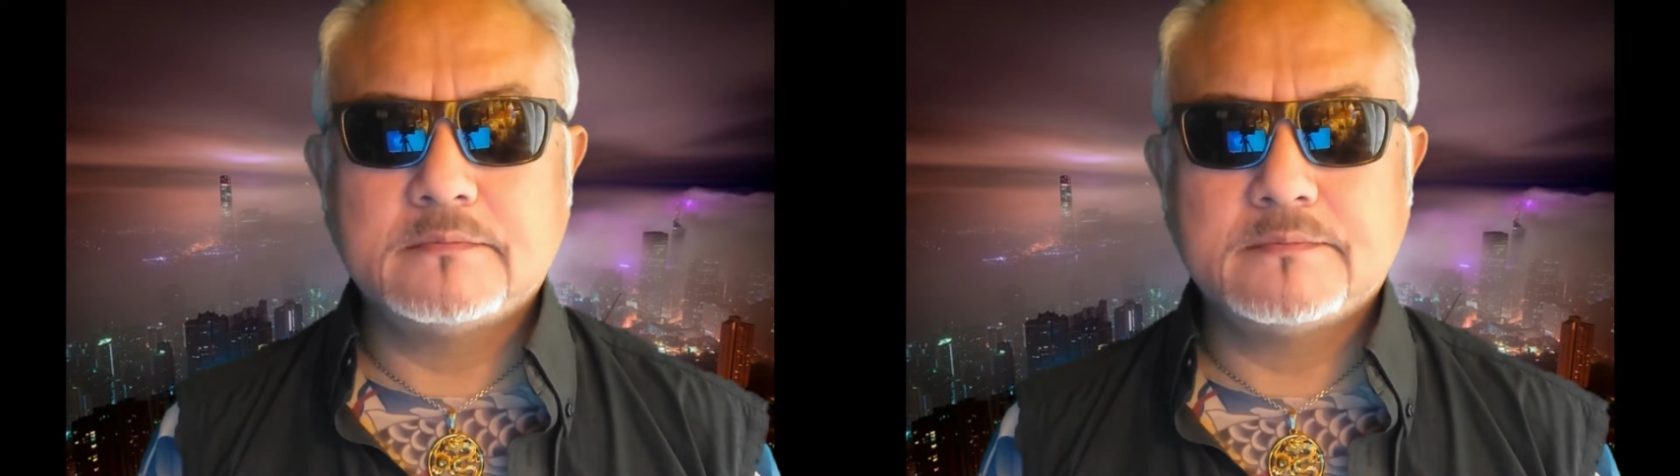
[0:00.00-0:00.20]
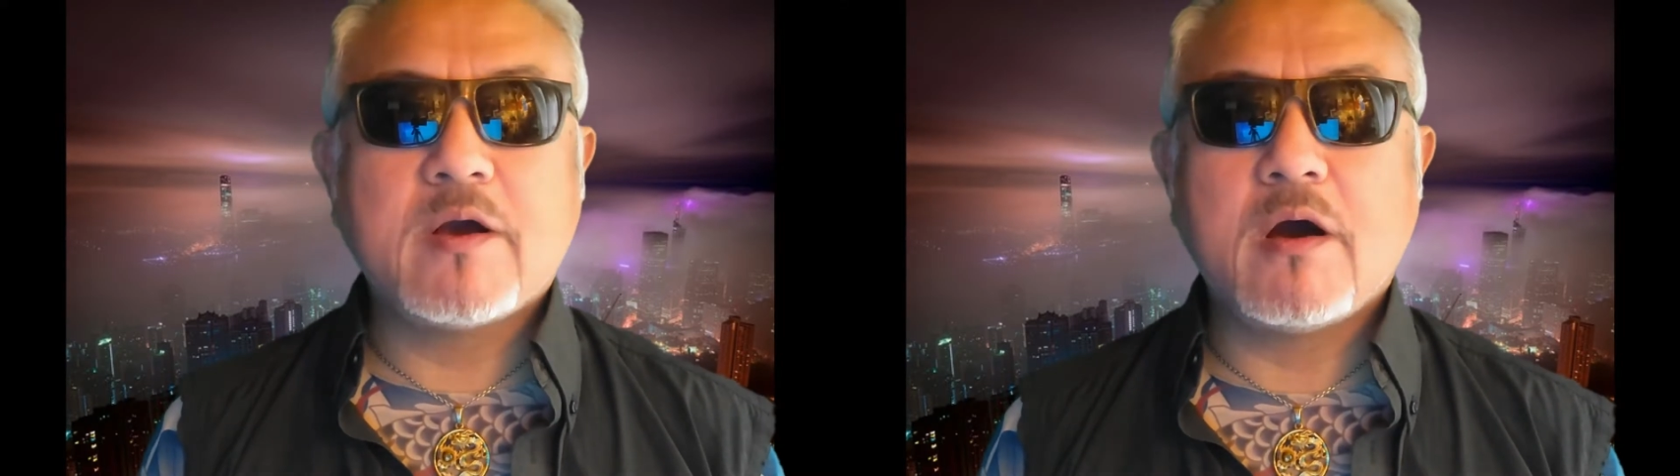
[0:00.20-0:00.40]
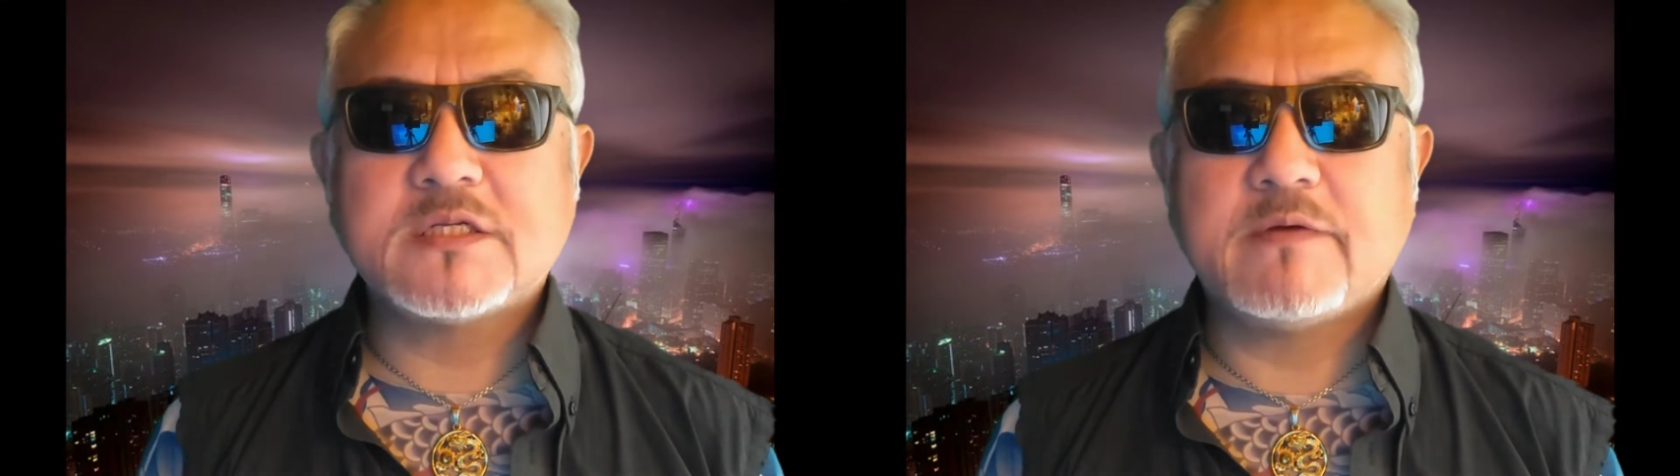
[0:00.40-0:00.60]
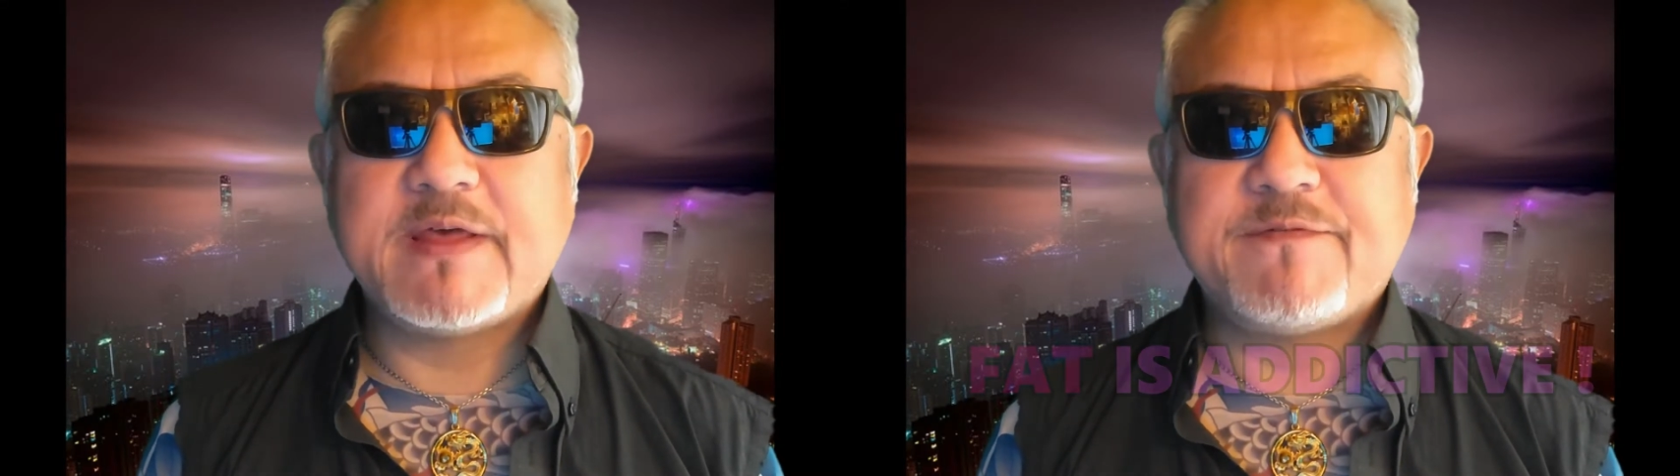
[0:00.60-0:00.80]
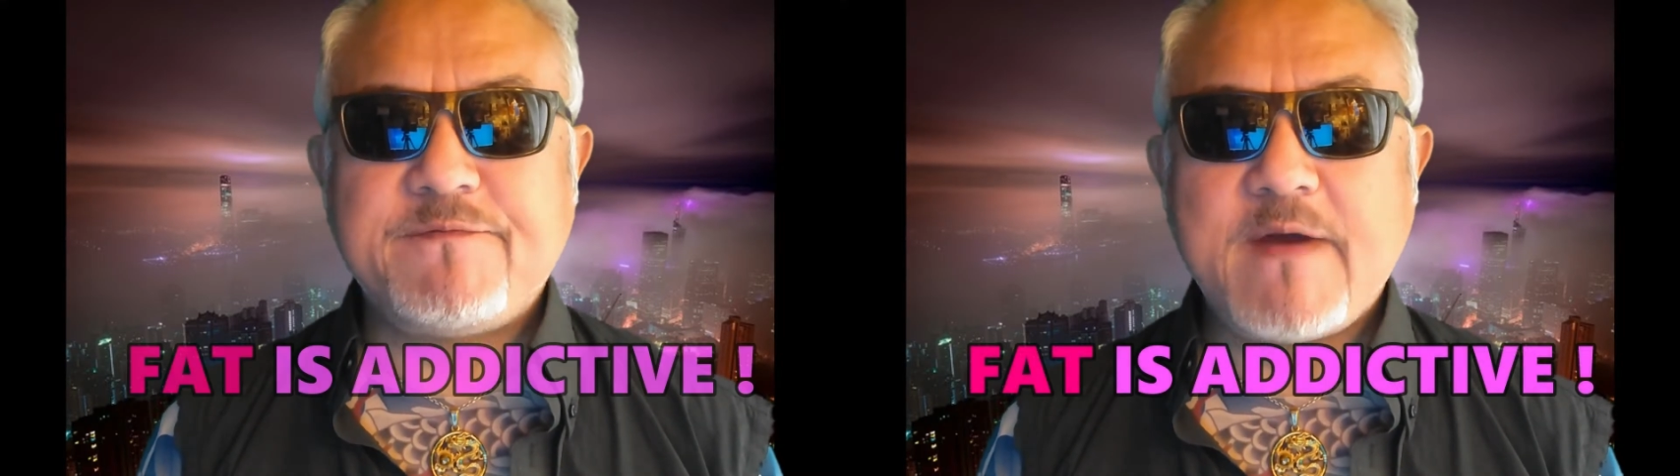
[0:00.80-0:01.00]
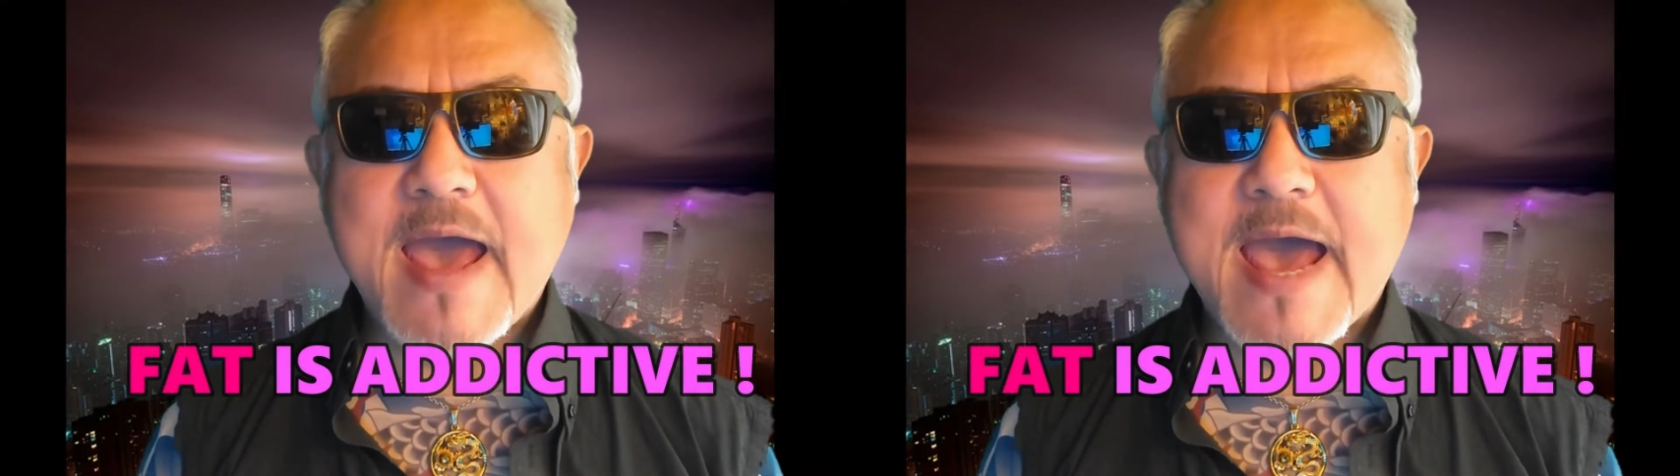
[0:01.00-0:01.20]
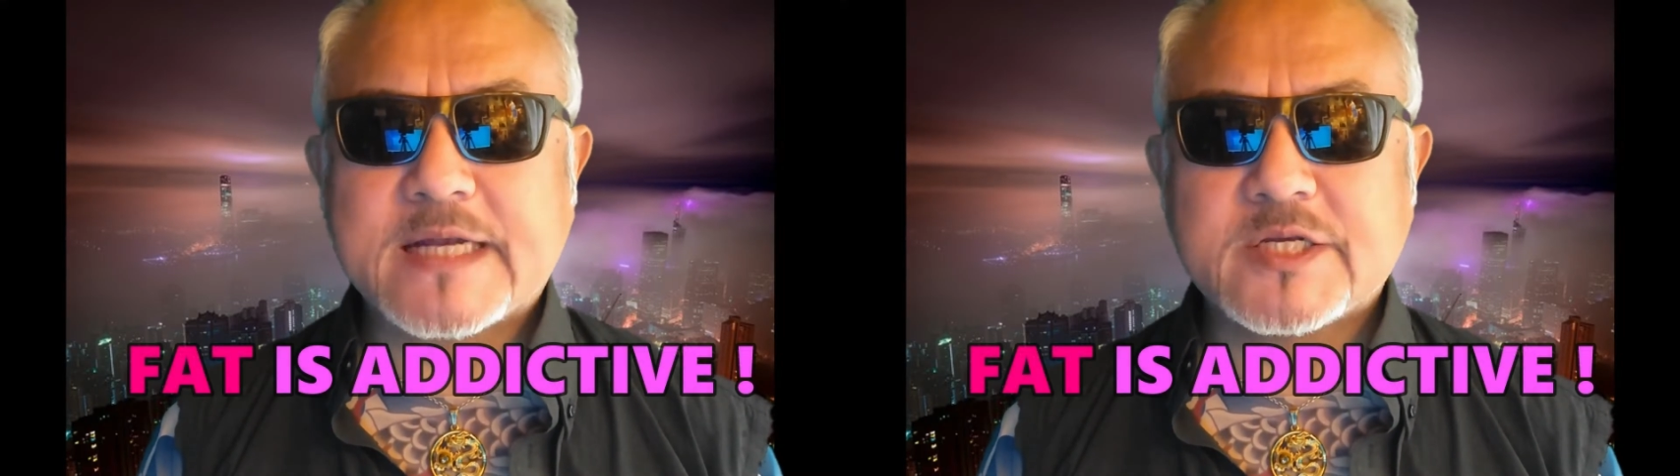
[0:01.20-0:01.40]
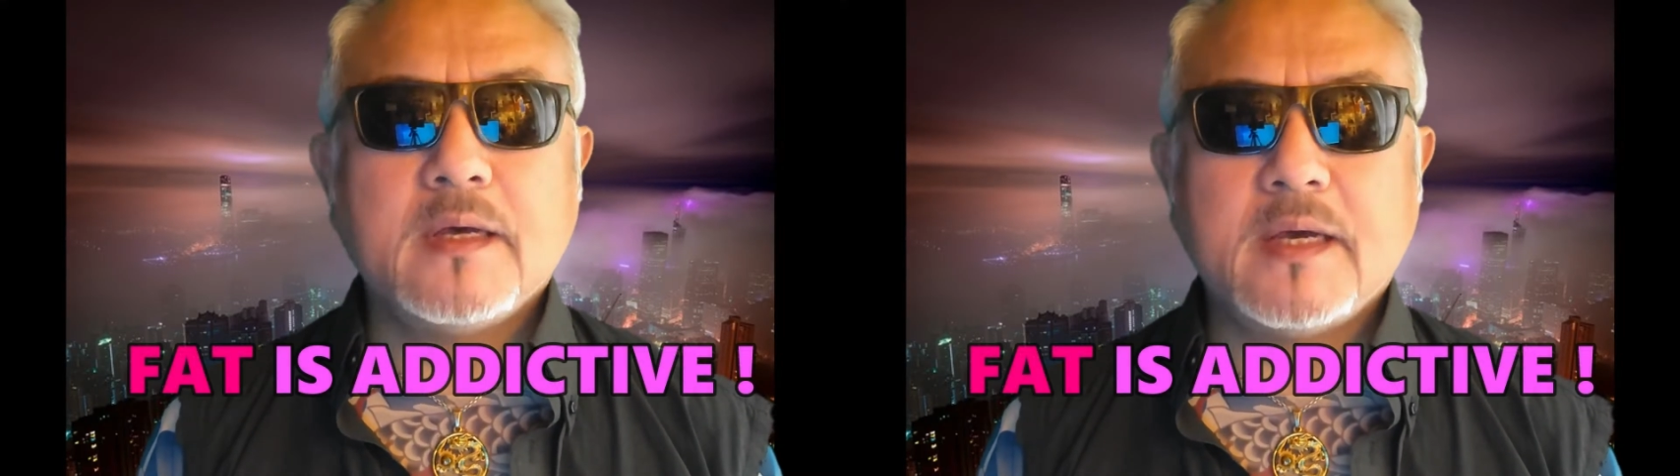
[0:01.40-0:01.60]
because of the
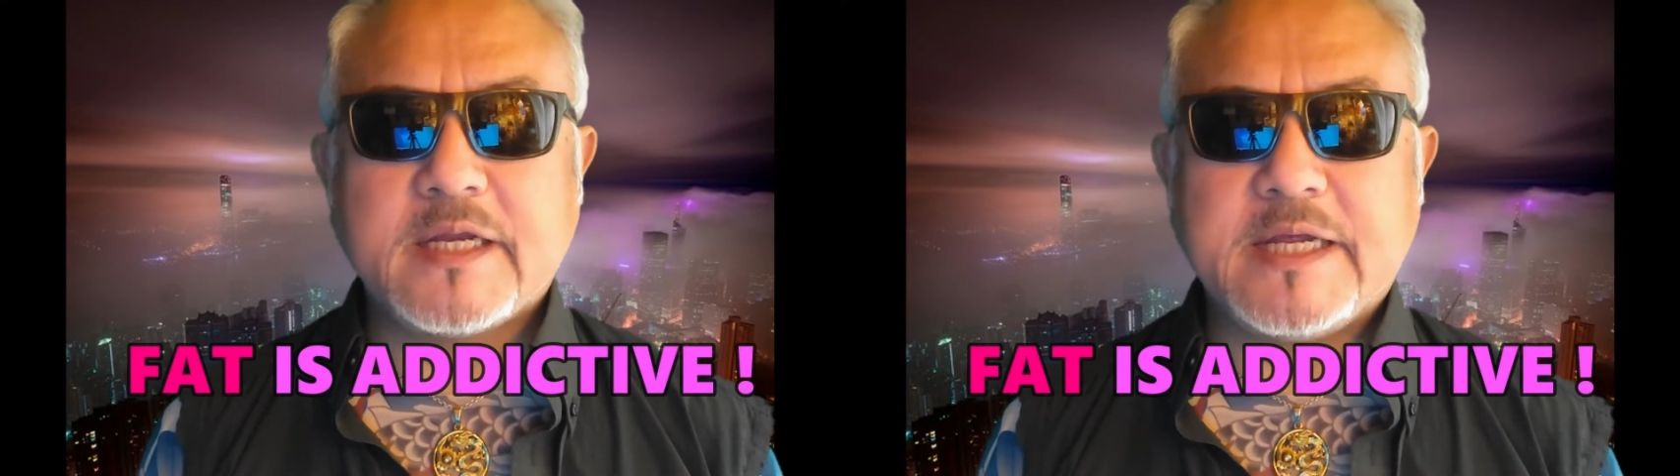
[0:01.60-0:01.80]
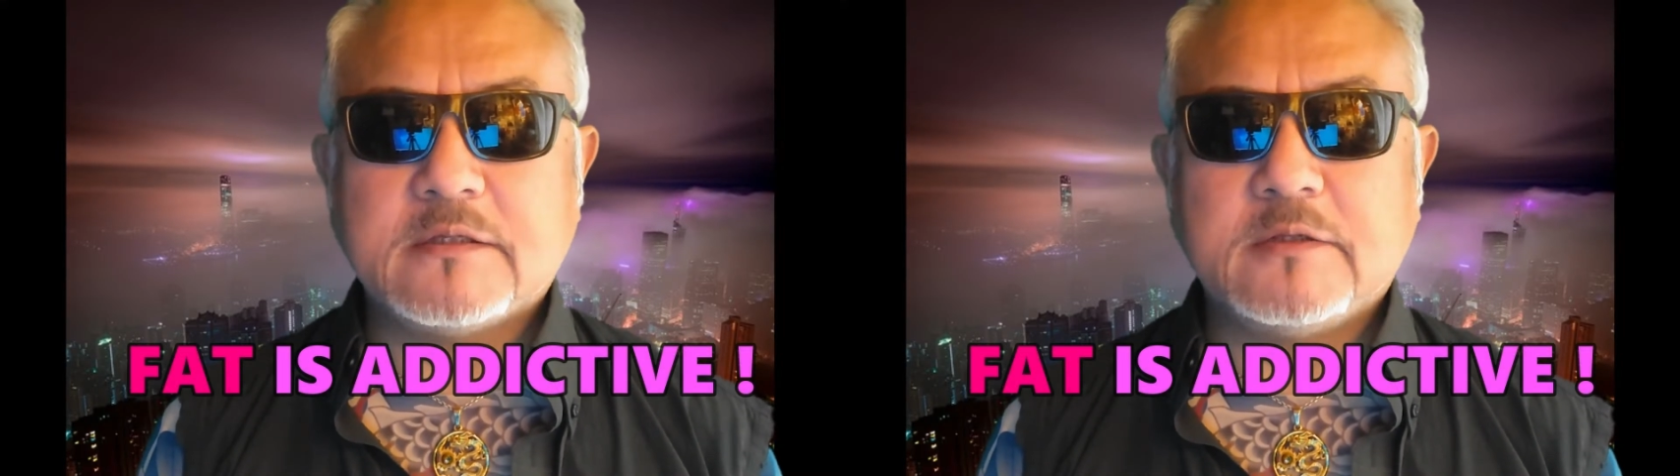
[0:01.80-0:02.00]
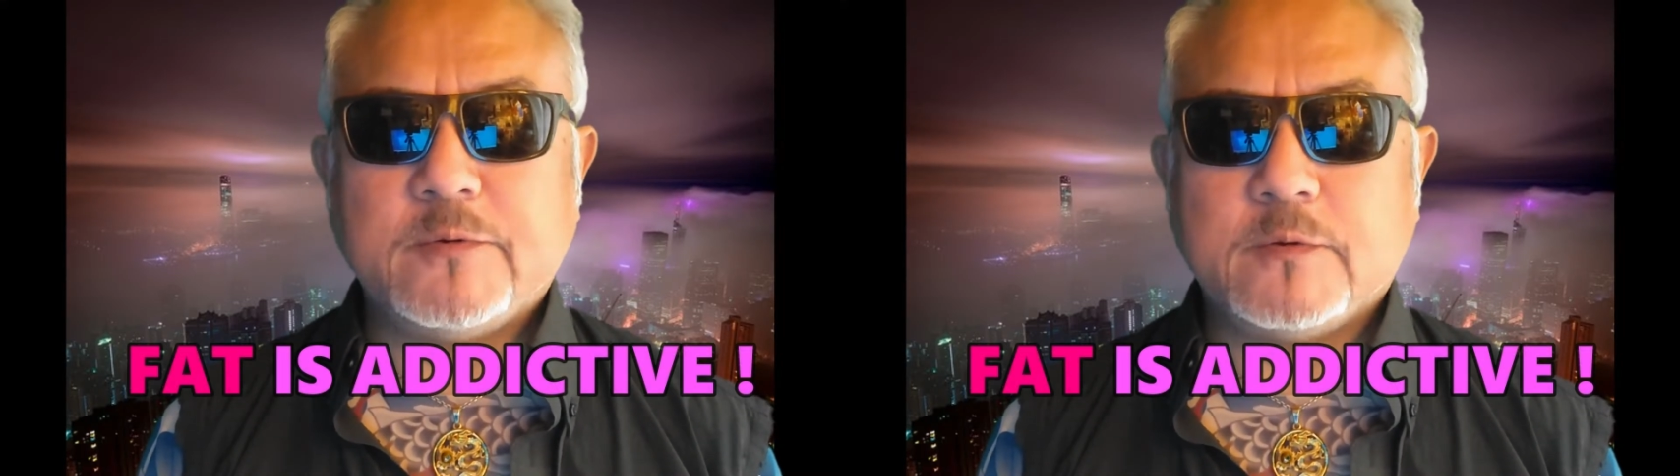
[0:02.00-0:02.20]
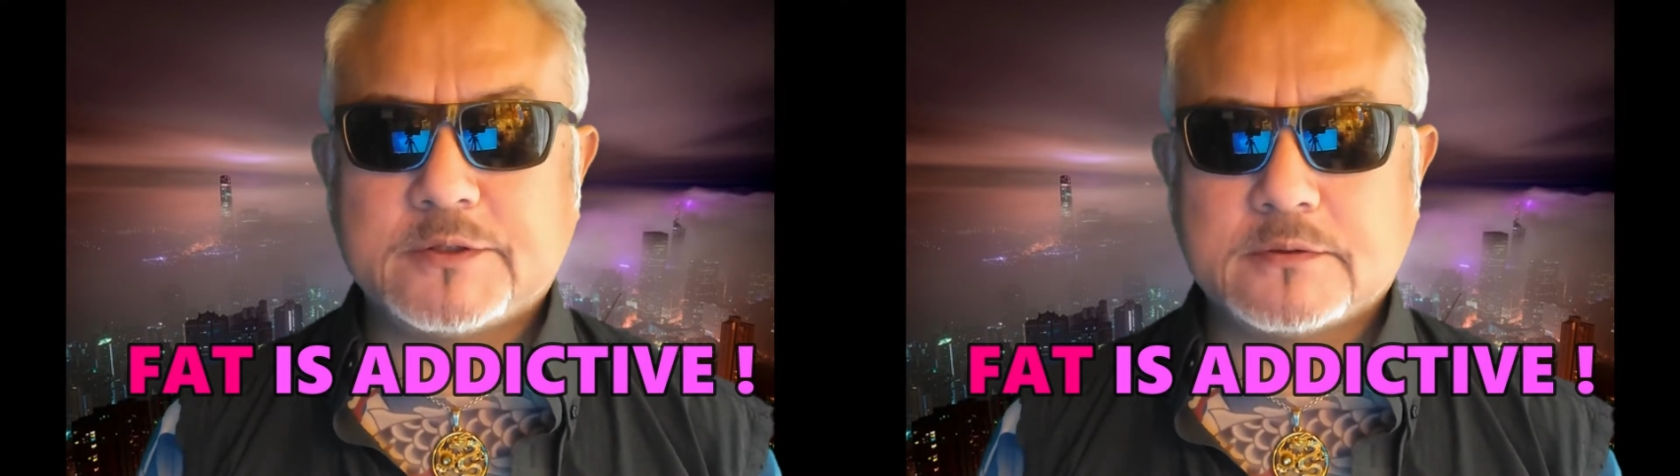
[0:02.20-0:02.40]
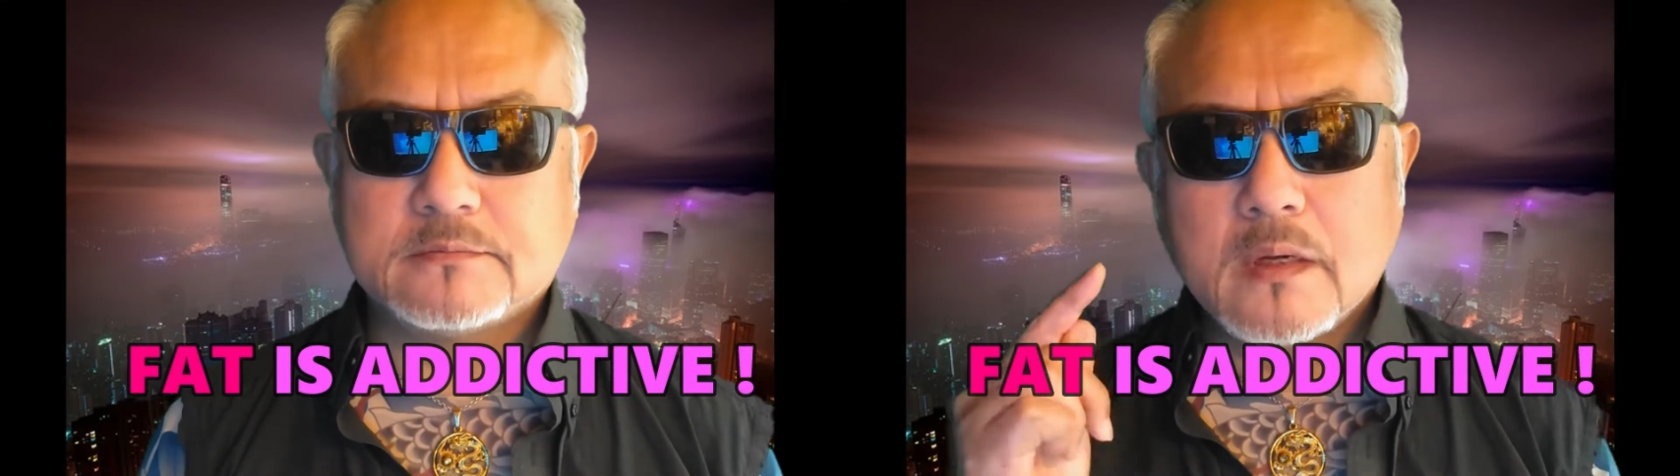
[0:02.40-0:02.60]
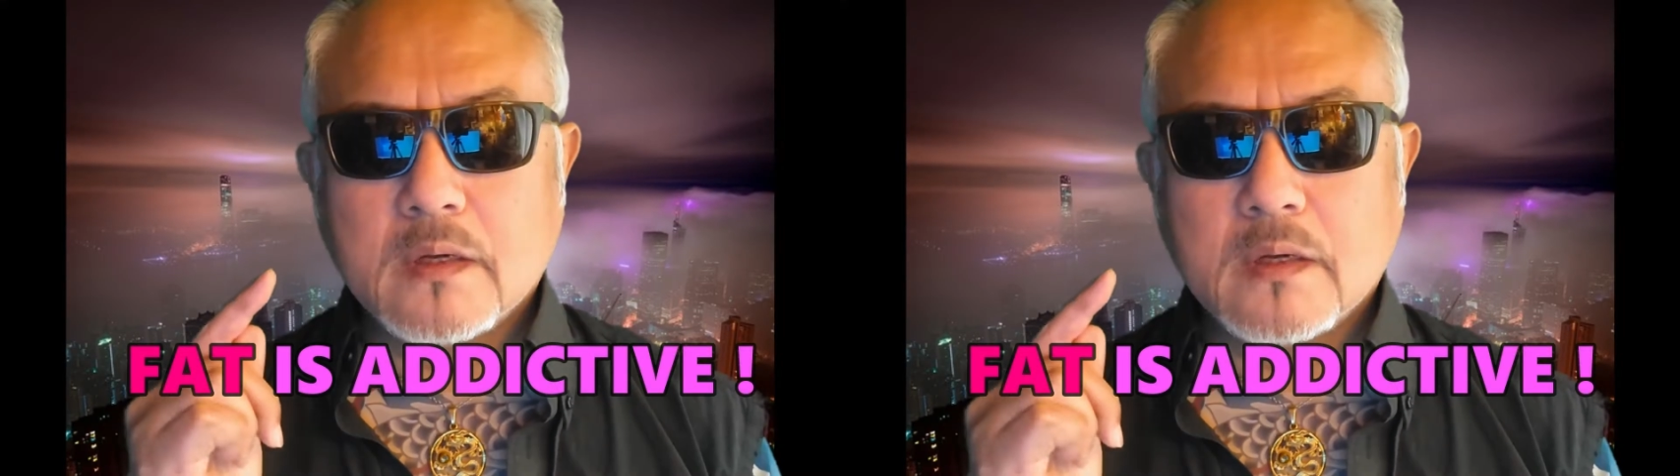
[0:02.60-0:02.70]
fat it includes,